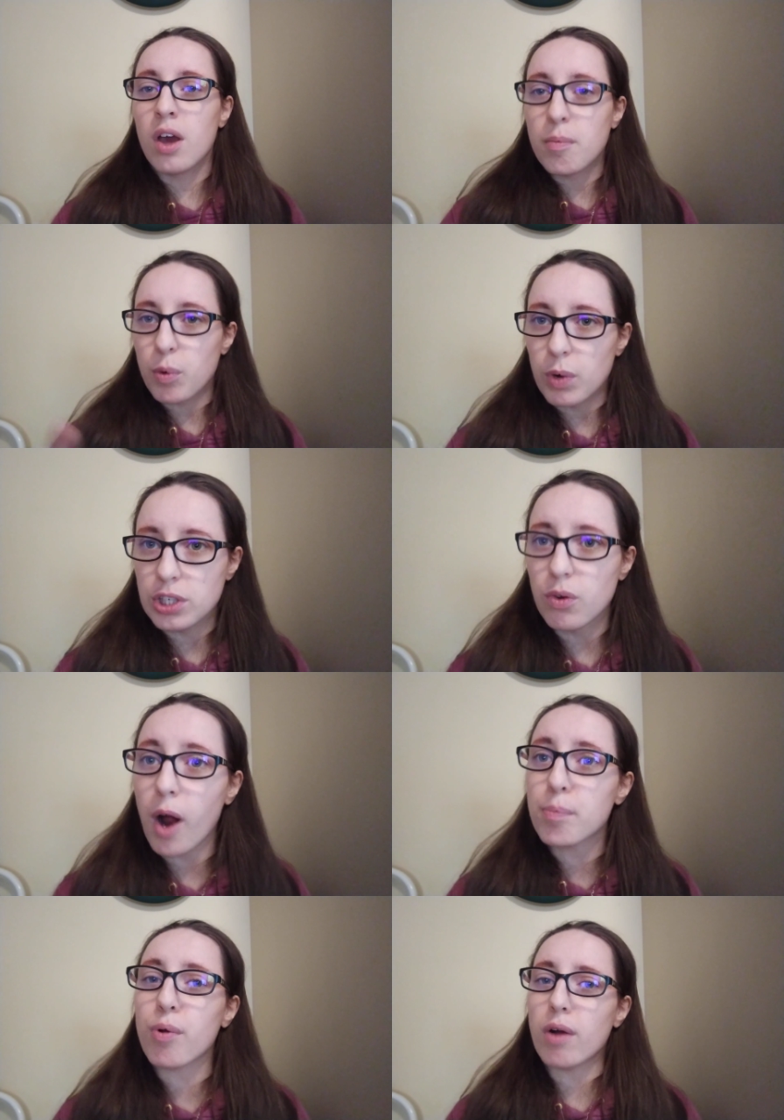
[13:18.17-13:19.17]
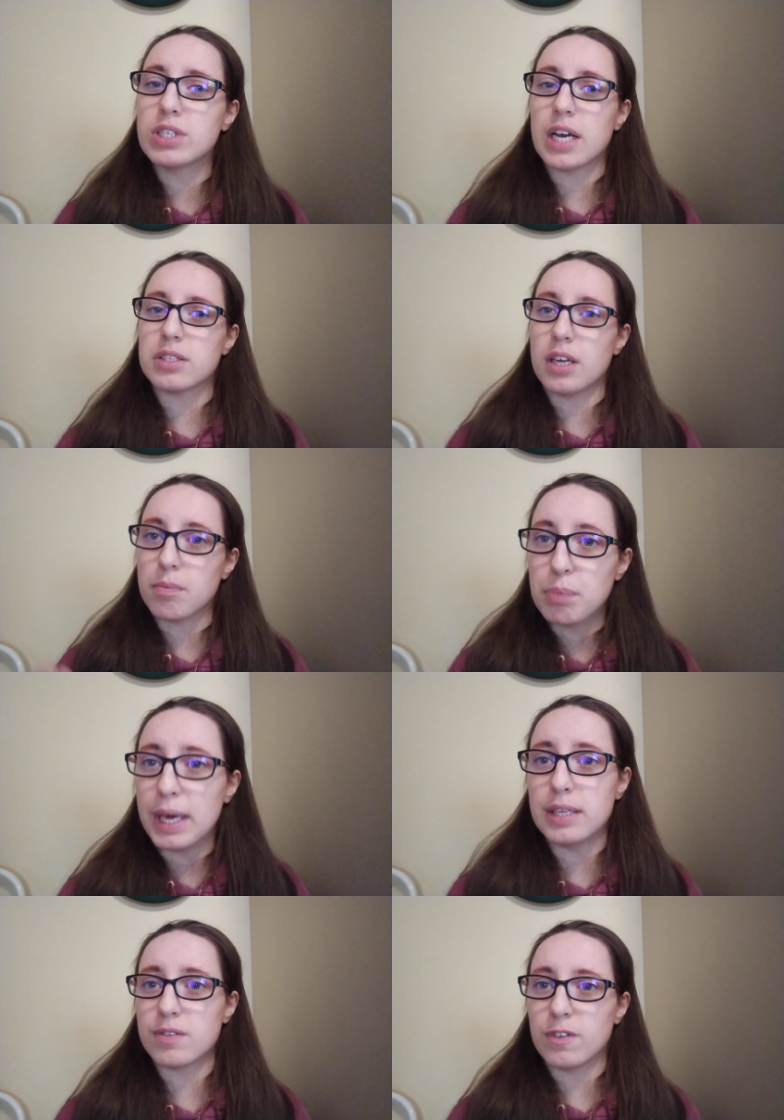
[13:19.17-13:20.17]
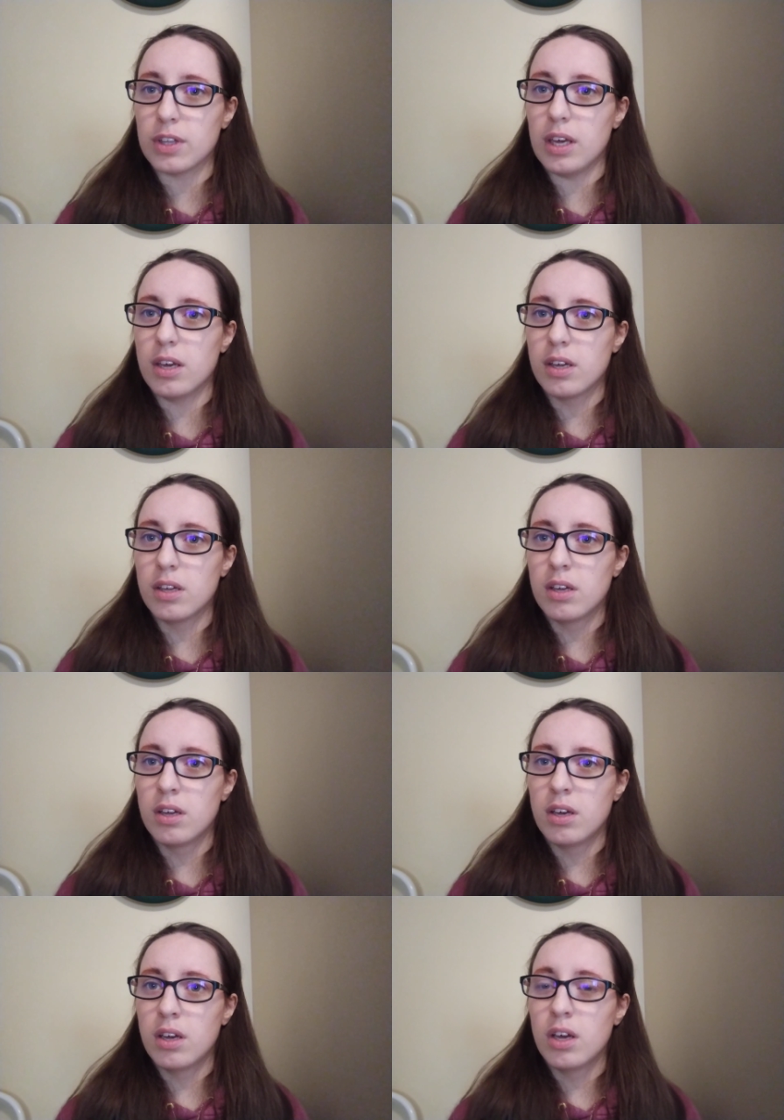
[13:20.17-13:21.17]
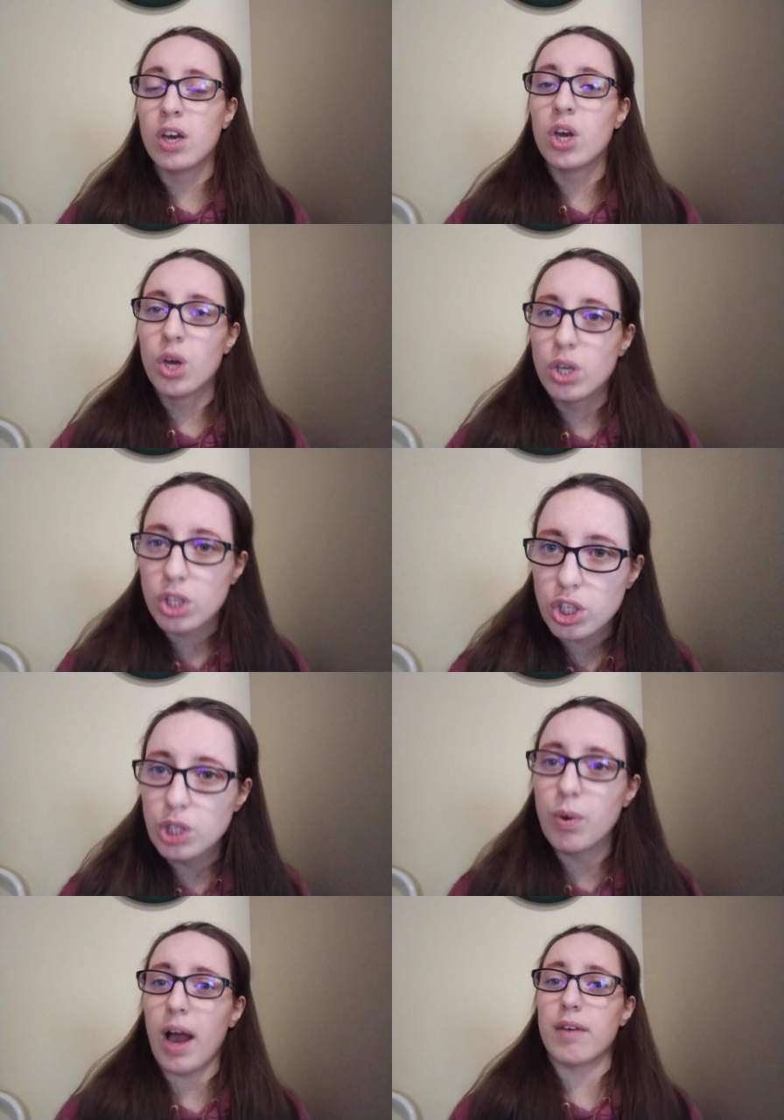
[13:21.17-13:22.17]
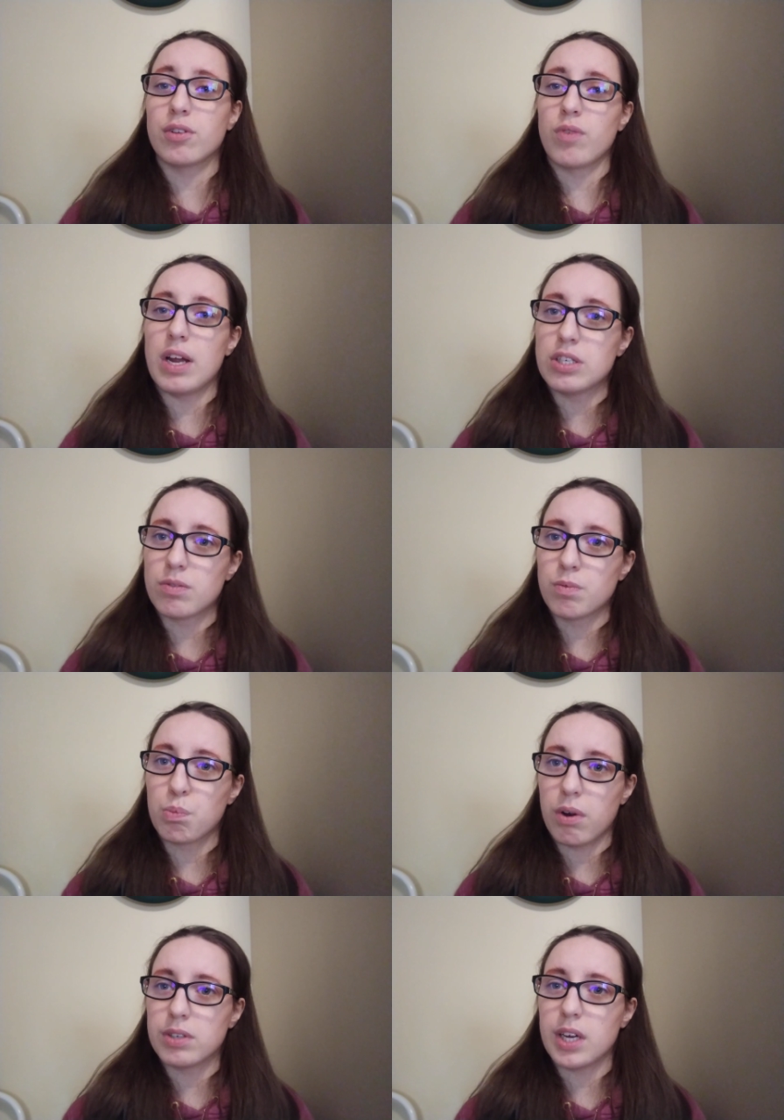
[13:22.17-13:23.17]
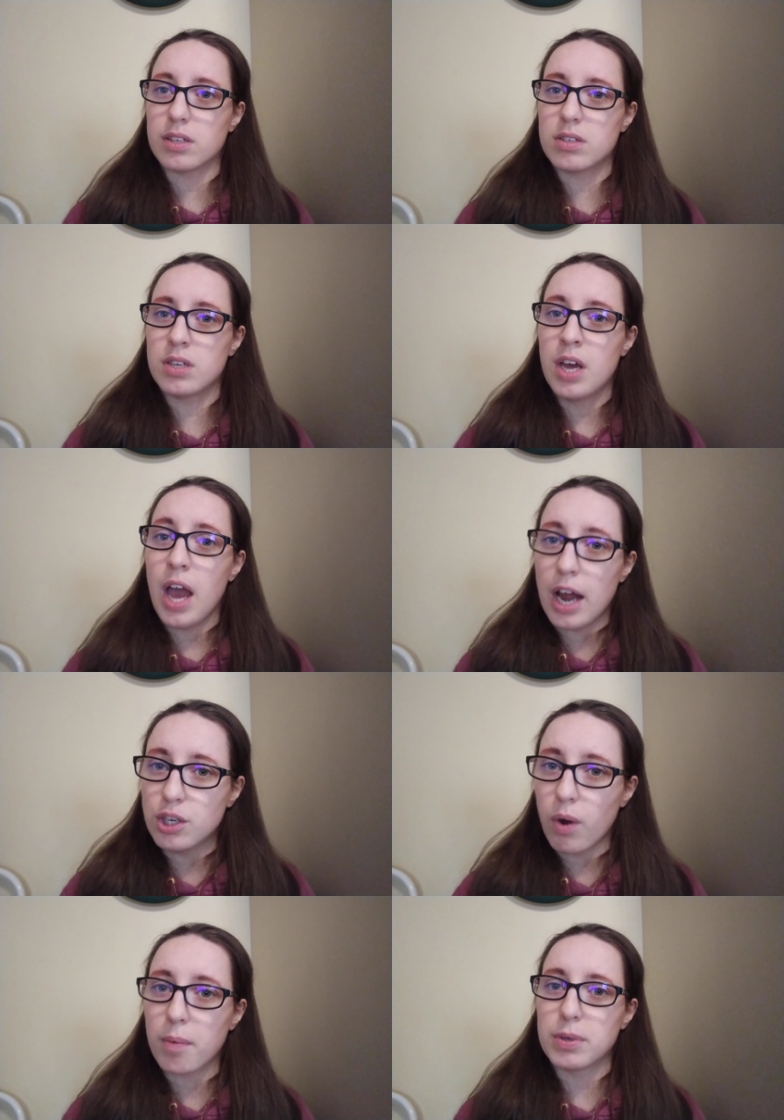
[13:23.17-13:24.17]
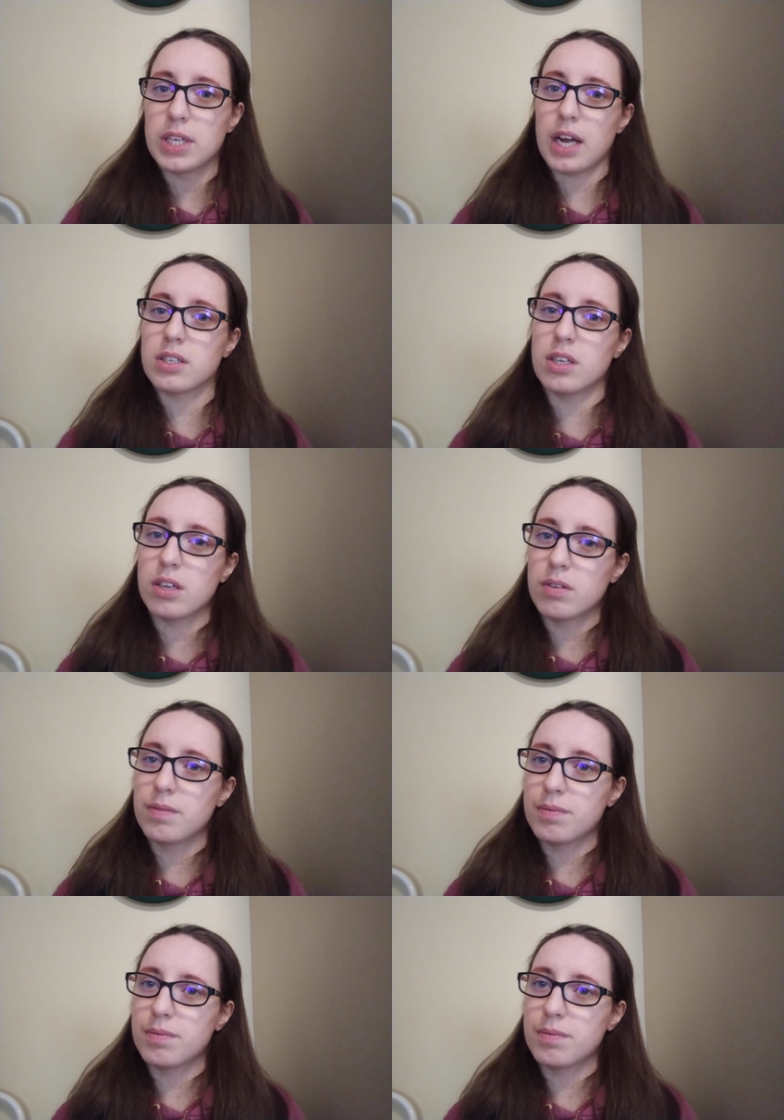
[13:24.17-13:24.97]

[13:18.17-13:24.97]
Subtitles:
But when you are protesting peacefully, you have the right to protest and you are protected.